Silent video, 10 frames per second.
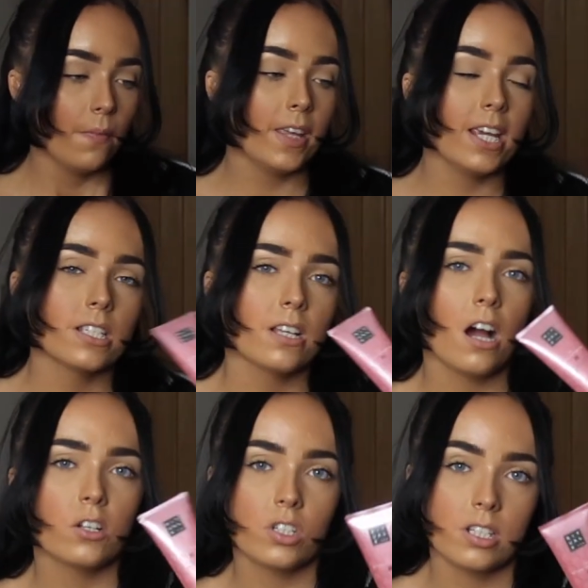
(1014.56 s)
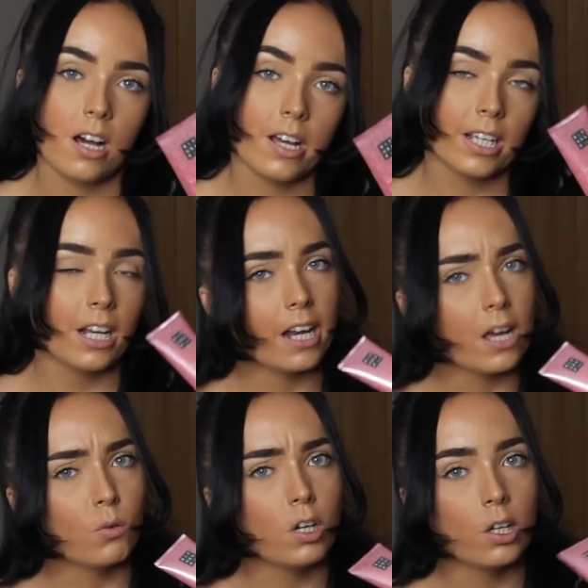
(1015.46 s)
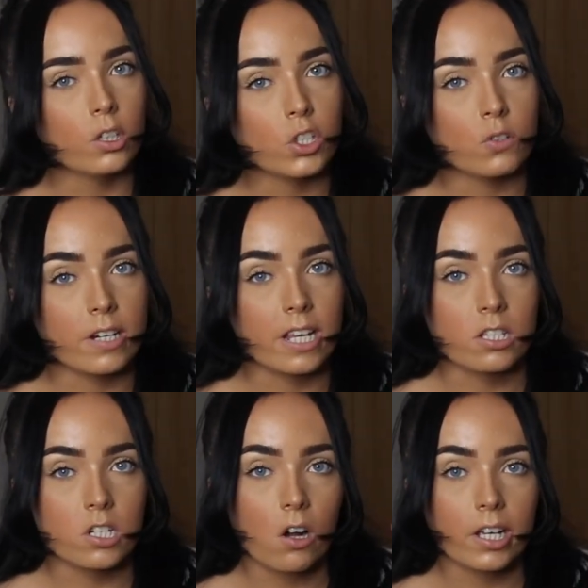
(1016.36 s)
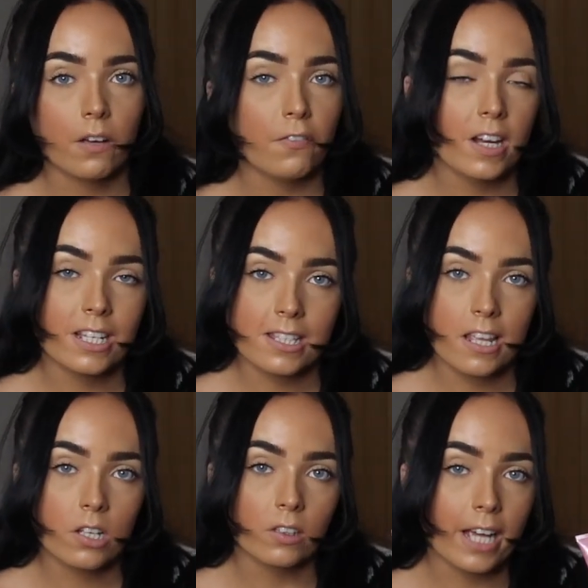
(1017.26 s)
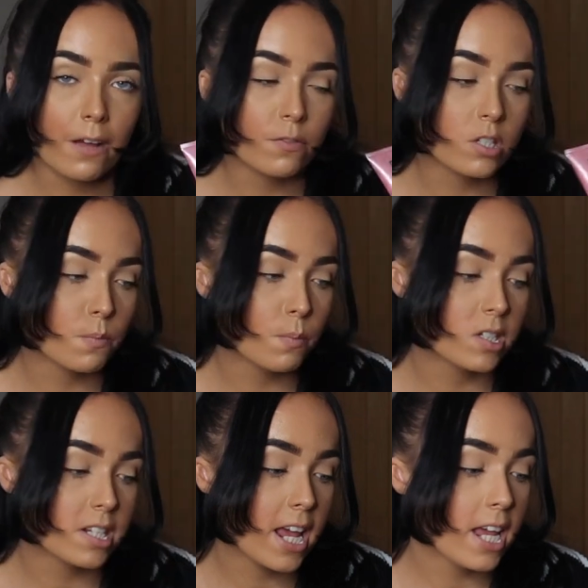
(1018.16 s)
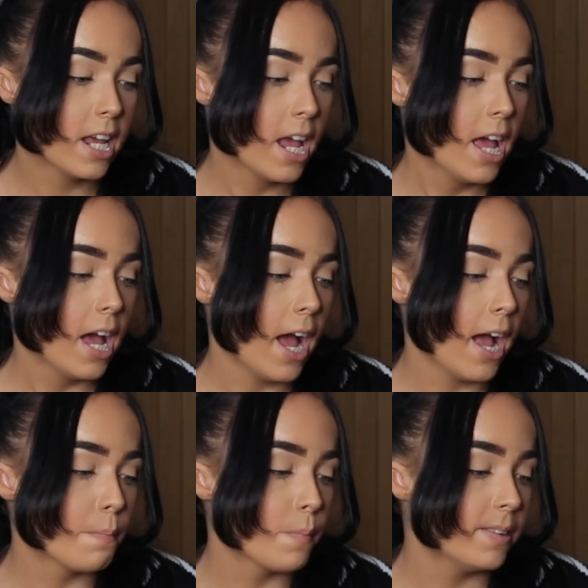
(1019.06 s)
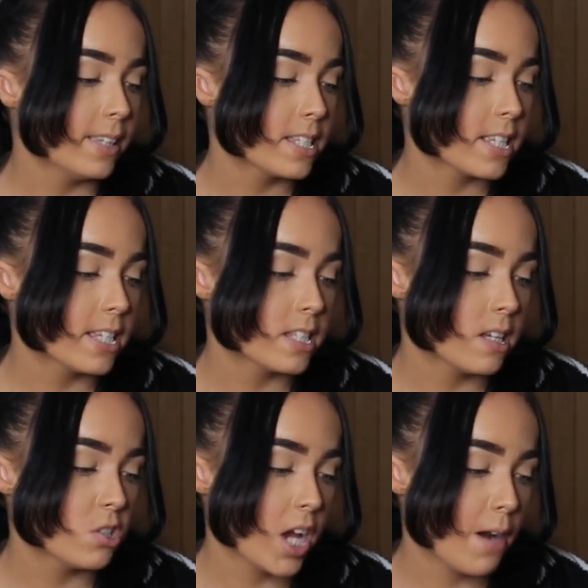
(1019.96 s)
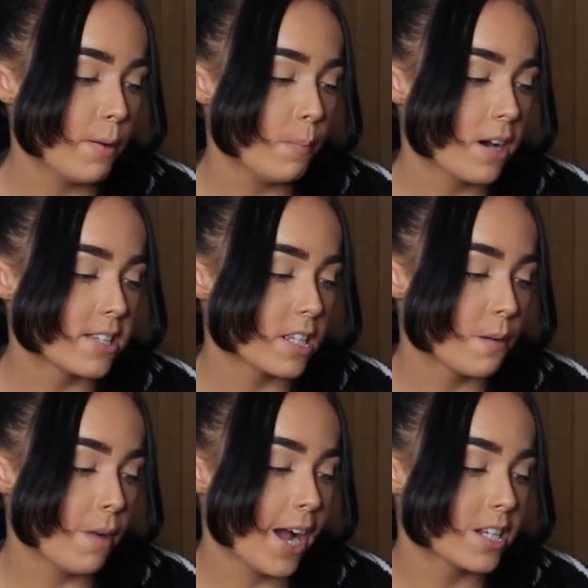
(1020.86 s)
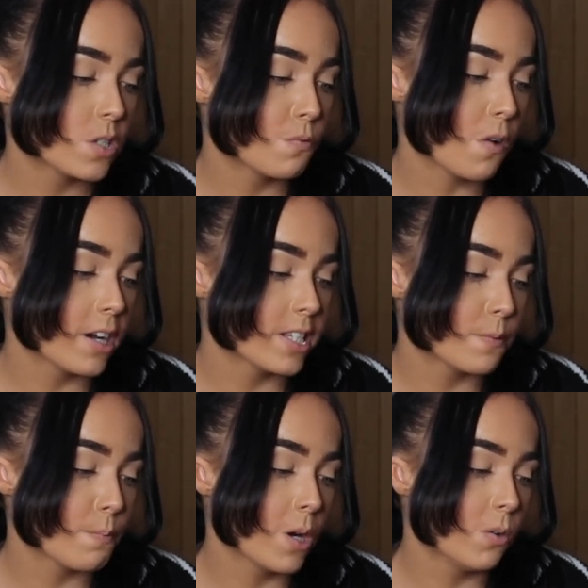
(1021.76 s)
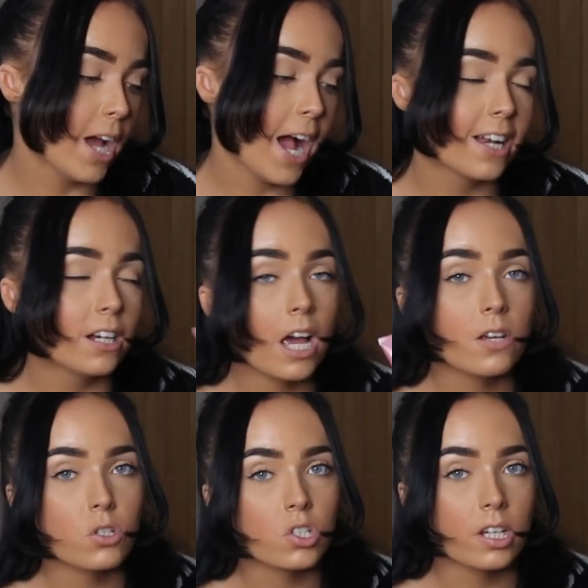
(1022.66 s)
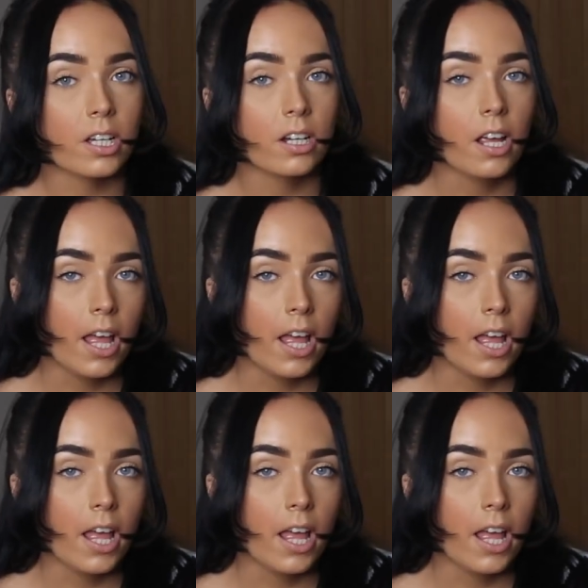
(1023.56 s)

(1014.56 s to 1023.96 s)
these are just like little luxury stocking fillers that you could get for somebody. This is the Cherry Blossom and Rice Milk Hand Lotion.